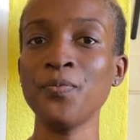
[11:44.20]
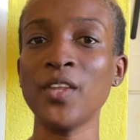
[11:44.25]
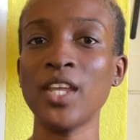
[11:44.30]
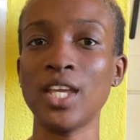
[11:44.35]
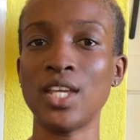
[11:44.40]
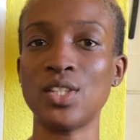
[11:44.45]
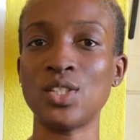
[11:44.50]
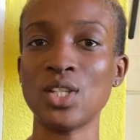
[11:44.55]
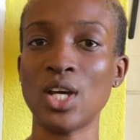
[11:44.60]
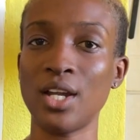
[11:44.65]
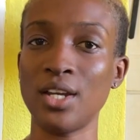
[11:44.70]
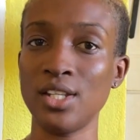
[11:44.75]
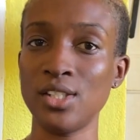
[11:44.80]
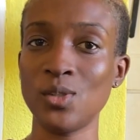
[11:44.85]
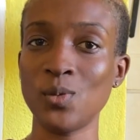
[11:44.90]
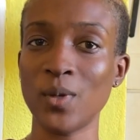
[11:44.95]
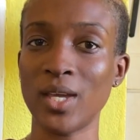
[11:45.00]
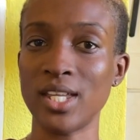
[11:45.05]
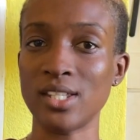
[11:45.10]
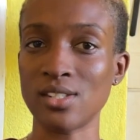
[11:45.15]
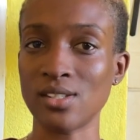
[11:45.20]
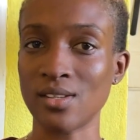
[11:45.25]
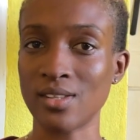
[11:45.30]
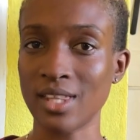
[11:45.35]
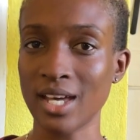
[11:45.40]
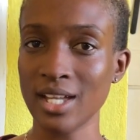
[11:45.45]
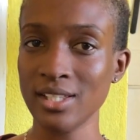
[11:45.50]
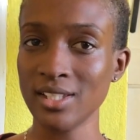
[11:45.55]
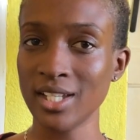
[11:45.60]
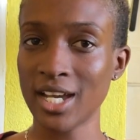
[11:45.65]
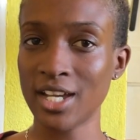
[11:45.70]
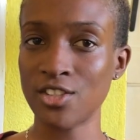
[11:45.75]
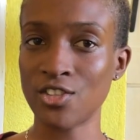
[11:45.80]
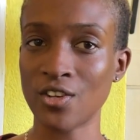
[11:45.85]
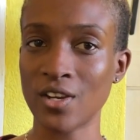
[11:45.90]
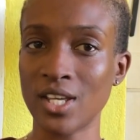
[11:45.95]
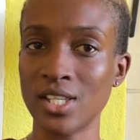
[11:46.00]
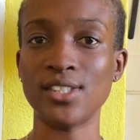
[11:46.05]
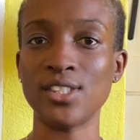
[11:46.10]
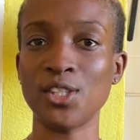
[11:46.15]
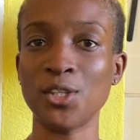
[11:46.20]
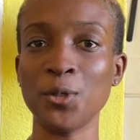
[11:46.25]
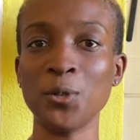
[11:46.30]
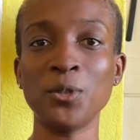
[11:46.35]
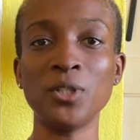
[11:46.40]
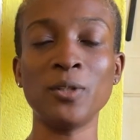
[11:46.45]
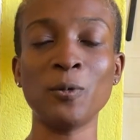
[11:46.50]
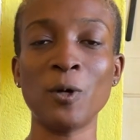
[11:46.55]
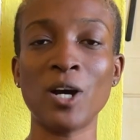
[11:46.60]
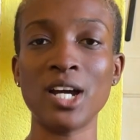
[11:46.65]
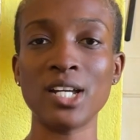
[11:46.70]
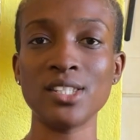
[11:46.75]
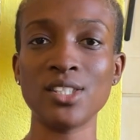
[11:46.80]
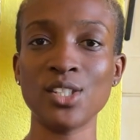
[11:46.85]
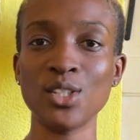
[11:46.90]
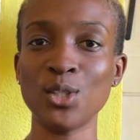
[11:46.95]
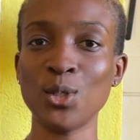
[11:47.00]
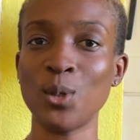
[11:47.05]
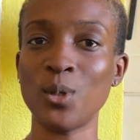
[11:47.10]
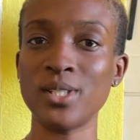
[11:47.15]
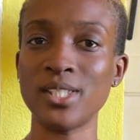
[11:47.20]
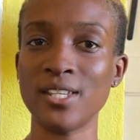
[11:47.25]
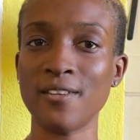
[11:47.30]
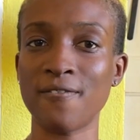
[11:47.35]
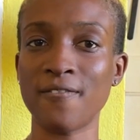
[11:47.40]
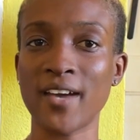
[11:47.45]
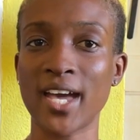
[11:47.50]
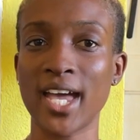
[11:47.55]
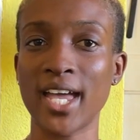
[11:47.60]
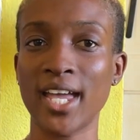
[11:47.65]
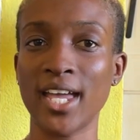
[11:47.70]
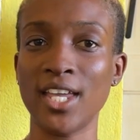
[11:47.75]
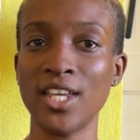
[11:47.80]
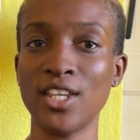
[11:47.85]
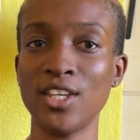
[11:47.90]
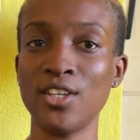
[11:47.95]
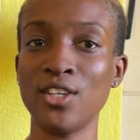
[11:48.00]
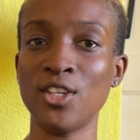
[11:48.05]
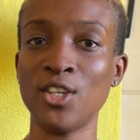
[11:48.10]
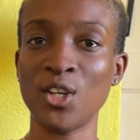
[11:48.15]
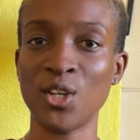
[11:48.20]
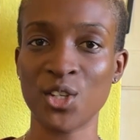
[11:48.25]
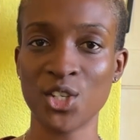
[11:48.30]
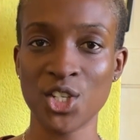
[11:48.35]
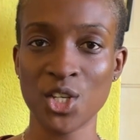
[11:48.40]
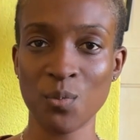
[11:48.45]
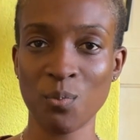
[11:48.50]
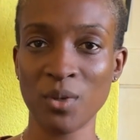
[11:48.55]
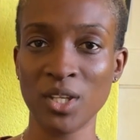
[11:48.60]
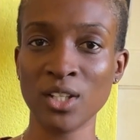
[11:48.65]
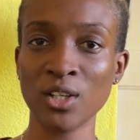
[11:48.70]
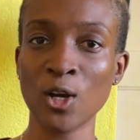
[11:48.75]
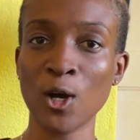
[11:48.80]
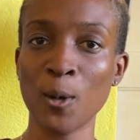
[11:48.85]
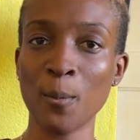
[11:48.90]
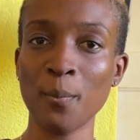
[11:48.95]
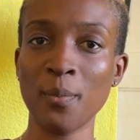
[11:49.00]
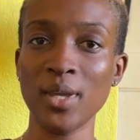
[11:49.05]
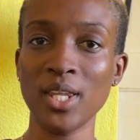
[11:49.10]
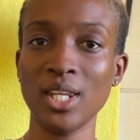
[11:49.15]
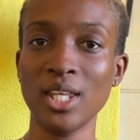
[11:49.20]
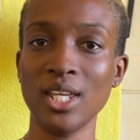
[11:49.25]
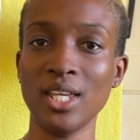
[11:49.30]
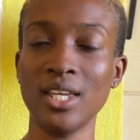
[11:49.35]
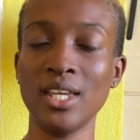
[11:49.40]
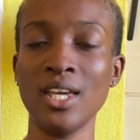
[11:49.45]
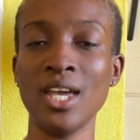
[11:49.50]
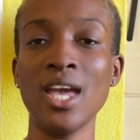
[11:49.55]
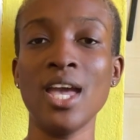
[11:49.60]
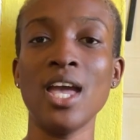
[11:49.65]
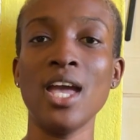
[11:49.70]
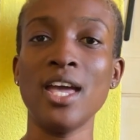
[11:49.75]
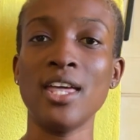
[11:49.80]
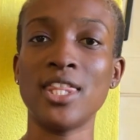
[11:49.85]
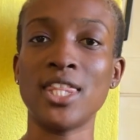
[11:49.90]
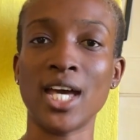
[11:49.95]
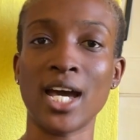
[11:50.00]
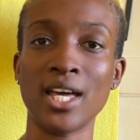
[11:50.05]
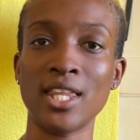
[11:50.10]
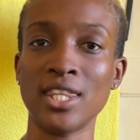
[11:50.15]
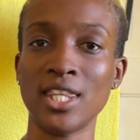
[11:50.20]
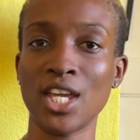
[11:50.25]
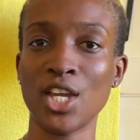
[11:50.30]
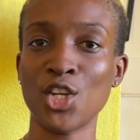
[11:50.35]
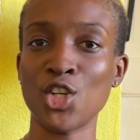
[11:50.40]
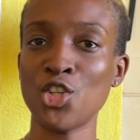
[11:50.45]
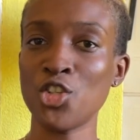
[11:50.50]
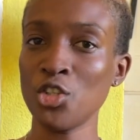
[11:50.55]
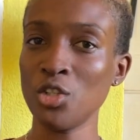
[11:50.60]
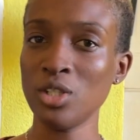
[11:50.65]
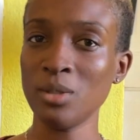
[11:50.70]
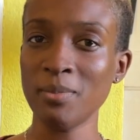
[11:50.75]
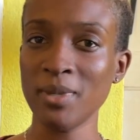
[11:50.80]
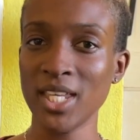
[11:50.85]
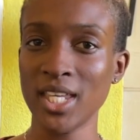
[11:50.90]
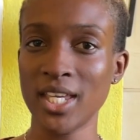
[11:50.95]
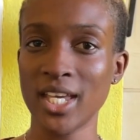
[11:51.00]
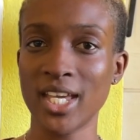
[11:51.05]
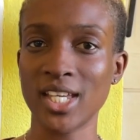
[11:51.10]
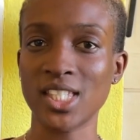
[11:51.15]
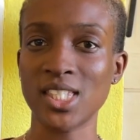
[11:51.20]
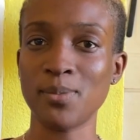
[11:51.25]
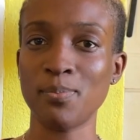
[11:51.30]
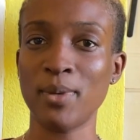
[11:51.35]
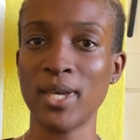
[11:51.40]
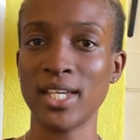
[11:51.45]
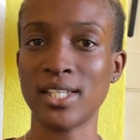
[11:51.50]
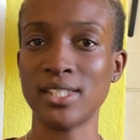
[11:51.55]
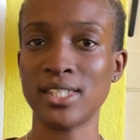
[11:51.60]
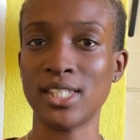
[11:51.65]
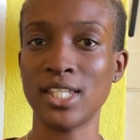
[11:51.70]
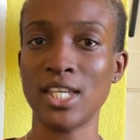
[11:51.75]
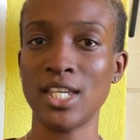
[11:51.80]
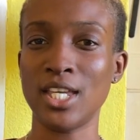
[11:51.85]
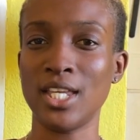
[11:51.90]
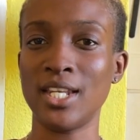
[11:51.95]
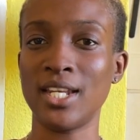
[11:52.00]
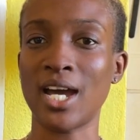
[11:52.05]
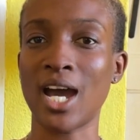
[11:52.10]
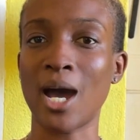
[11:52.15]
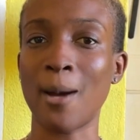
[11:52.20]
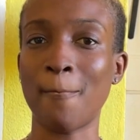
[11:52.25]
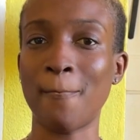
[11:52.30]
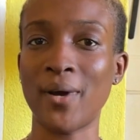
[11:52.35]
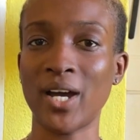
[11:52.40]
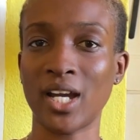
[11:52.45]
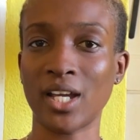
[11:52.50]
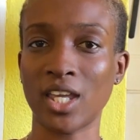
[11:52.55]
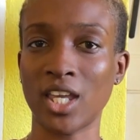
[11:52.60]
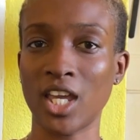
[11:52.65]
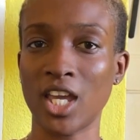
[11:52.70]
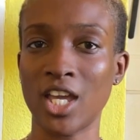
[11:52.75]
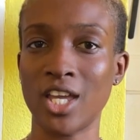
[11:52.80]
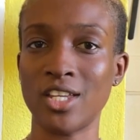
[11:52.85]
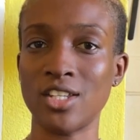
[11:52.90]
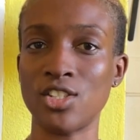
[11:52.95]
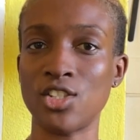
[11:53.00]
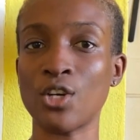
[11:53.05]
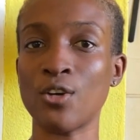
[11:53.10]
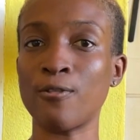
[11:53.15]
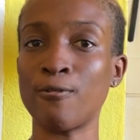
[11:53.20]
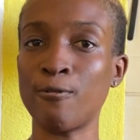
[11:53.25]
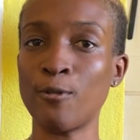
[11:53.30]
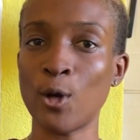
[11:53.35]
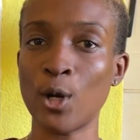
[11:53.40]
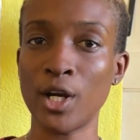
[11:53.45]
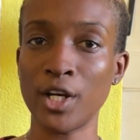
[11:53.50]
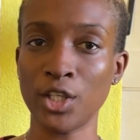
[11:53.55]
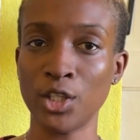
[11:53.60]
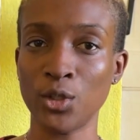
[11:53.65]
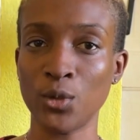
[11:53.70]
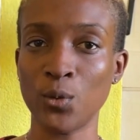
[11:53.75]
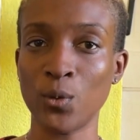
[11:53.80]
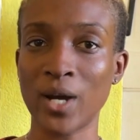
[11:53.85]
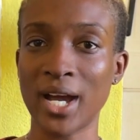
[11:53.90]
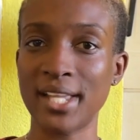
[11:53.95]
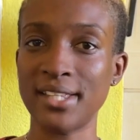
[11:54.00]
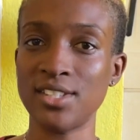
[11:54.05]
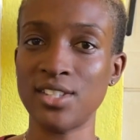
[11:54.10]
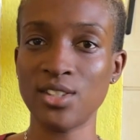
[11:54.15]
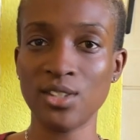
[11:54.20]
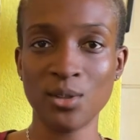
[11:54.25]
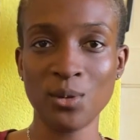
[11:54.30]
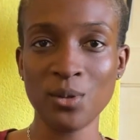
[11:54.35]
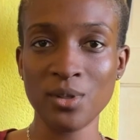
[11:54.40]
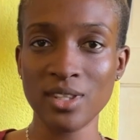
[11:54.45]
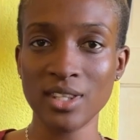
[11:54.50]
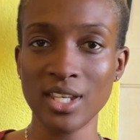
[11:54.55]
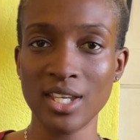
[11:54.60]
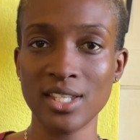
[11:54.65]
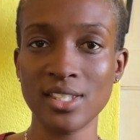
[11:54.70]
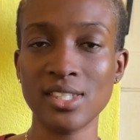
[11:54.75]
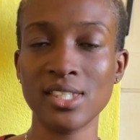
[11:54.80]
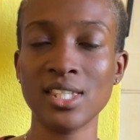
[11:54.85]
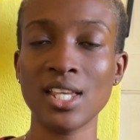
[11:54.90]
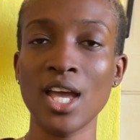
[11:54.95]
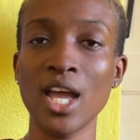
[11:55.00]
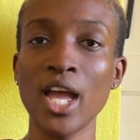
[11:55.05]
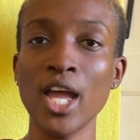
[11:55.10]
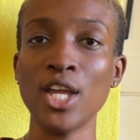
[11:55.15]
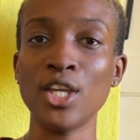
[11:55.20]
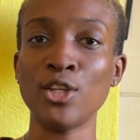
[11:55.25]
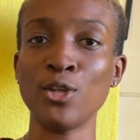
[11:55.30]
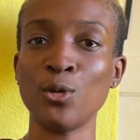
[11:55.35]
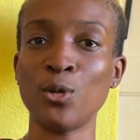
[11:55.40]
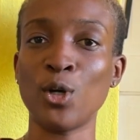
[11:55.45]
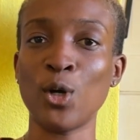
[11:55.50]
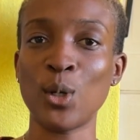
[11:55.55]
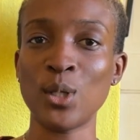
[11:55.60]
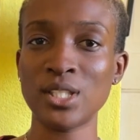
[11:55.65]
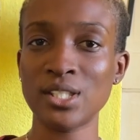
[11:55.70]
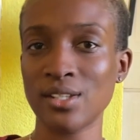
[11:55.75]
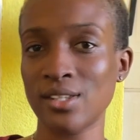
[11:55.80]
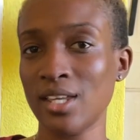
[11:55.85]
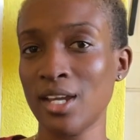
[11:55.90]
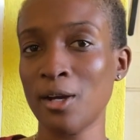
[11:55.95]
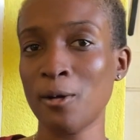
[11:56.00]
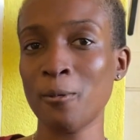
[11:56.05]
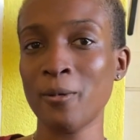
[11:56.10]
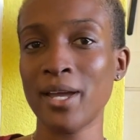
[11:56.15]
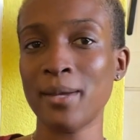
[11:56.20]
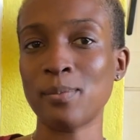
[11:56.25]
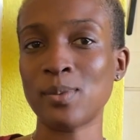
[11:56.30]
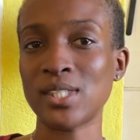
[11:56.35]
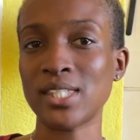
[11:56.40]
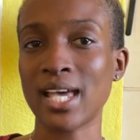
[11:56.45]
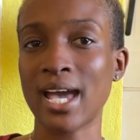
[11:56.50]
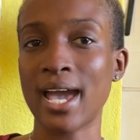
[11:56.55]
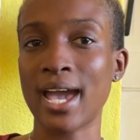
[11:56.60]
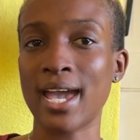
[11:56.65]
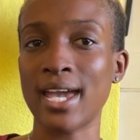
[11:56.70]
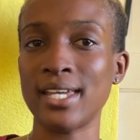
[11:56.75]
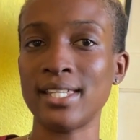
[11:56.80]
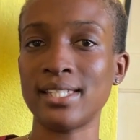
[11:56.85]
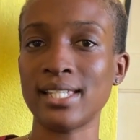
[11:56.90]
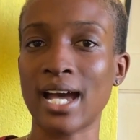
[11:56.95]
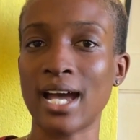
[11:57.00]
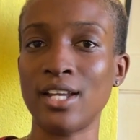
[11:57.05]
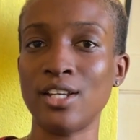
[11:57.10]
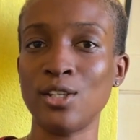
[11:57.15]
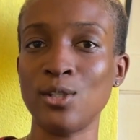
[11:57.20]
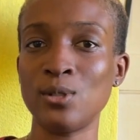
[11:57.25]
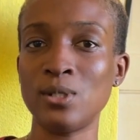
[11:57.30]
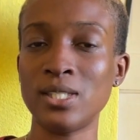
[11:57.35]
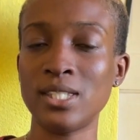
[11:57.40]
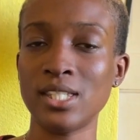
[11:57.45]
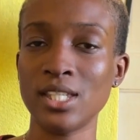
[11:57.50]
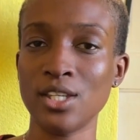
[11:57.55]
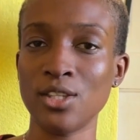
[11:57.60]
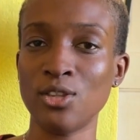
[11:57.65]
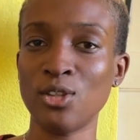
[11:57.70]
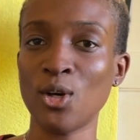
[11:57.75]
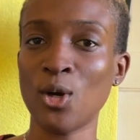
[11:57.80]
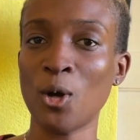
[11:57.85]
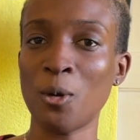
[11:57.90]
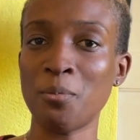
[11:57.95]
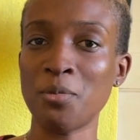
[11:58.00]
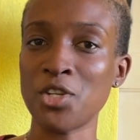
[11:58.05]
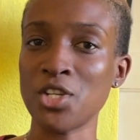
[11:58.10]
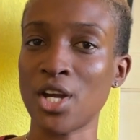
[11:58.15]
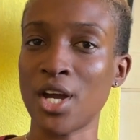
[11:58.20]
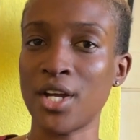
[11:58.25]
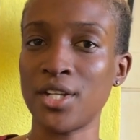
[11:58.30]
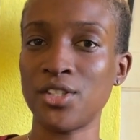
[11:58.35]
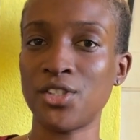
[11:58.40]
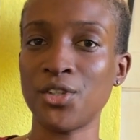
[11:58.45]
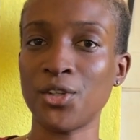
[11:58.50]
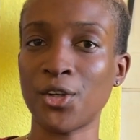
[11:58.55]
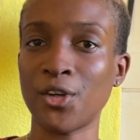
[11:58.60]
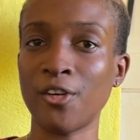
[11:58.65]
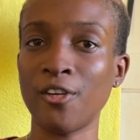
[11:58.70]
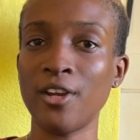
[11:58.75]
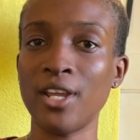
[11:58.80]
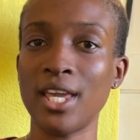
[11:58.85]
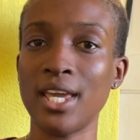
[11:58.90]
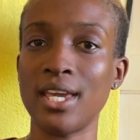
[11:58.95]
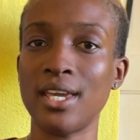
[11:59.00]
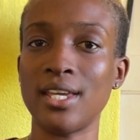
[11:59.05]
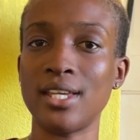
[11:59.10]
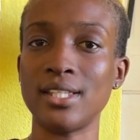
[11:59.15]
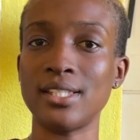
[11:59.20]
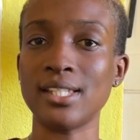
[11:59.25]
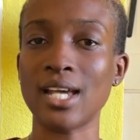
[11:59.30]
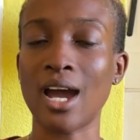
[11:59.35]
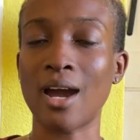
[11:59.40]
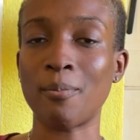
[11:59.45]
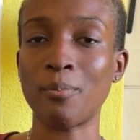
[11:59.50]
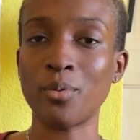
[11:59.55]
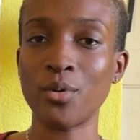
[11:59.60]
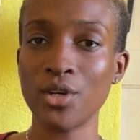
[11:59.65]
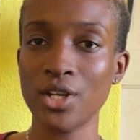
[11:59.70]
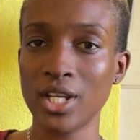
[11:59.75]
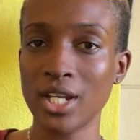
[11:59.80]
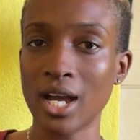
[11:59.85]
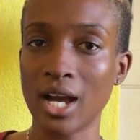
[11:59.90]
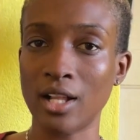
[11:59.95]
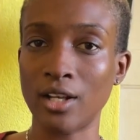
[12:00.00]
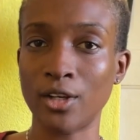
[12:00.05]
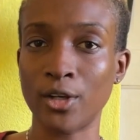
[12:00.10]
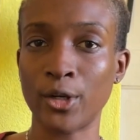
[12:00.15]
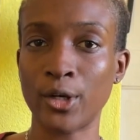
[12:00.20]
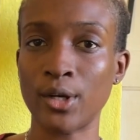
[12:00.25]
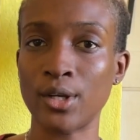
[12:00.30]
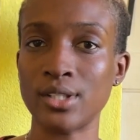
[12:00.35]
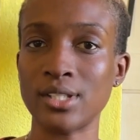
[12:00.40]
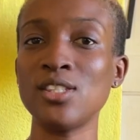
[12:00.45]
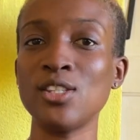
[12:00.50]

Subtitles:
is on its way to that address. You will want to notify your shipping company that they should be expecting a package for you, and to do this, you go to their website and you'll see the option to create a pre-alert.